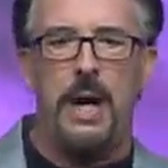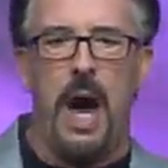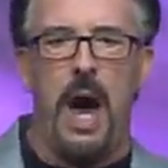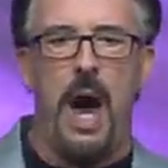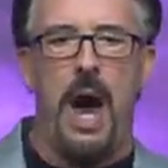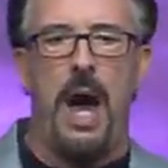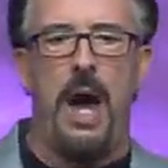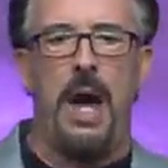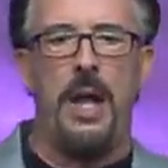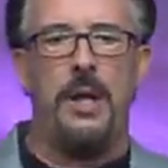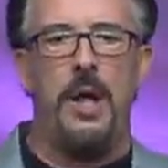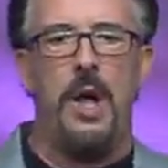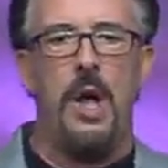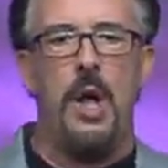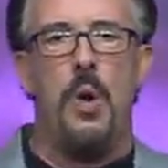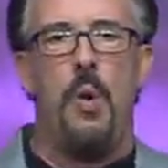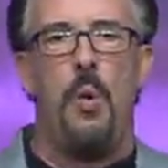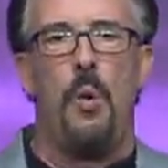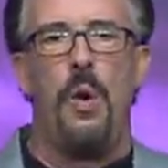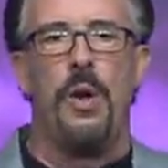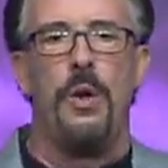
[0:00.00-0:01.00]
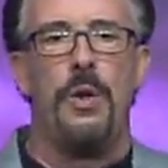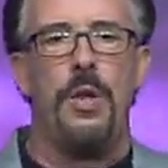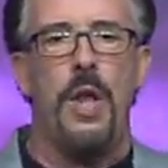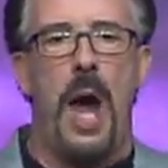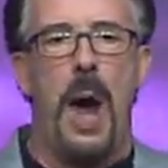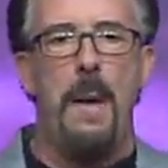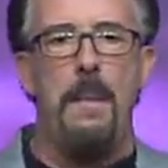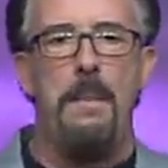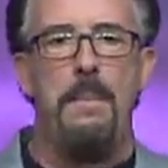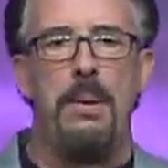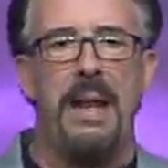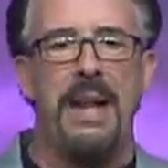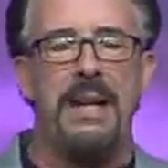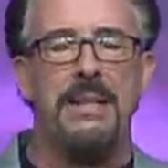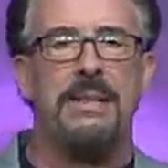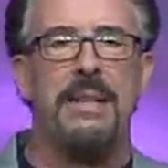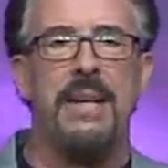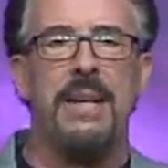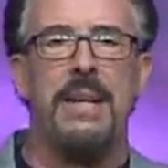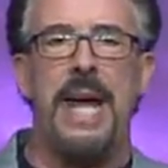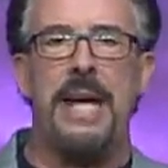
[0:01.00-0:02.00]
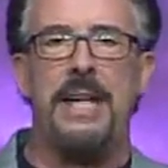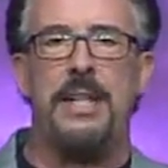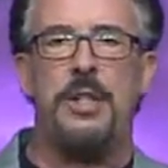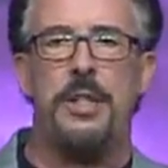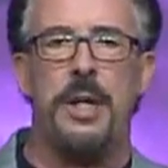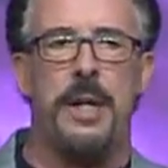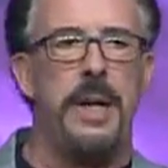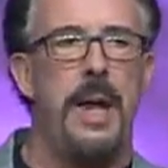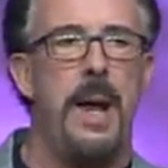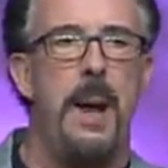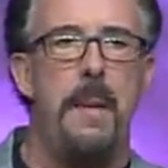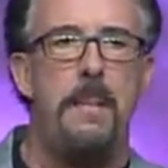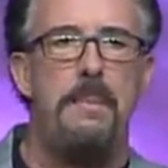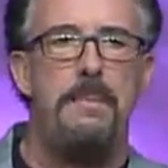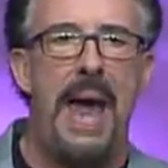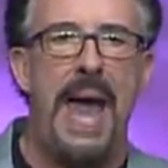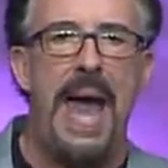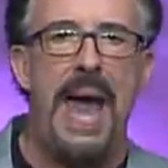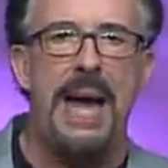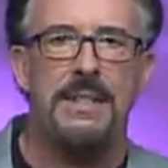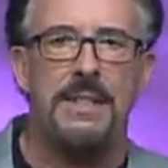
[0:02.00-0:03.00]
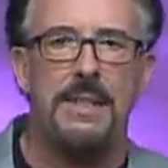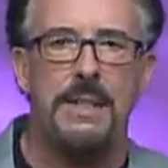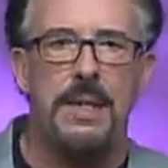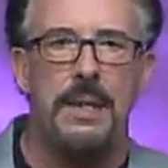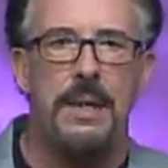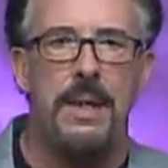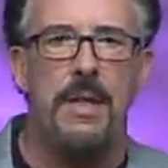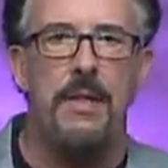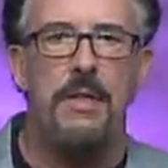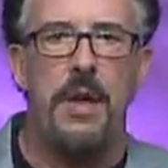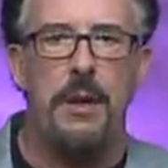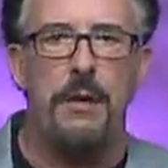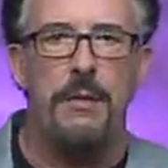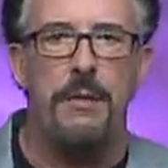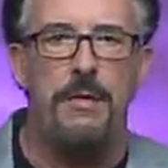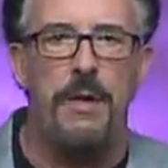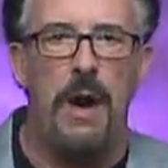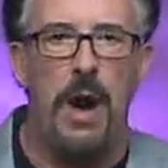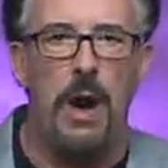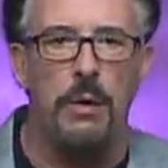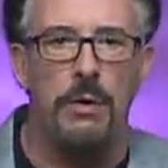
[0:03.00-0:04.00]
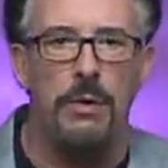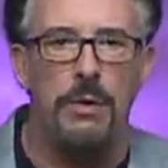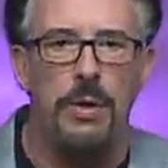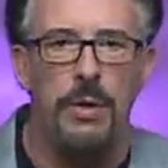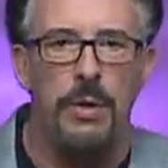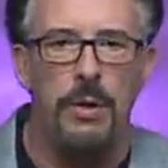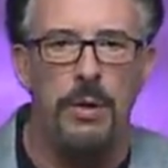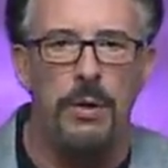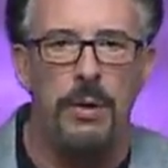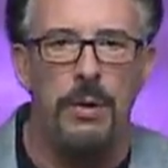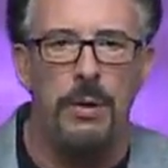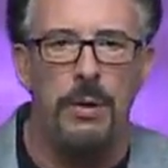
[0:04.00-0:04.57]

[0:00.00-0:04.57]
"God will not bless a nation past their vote."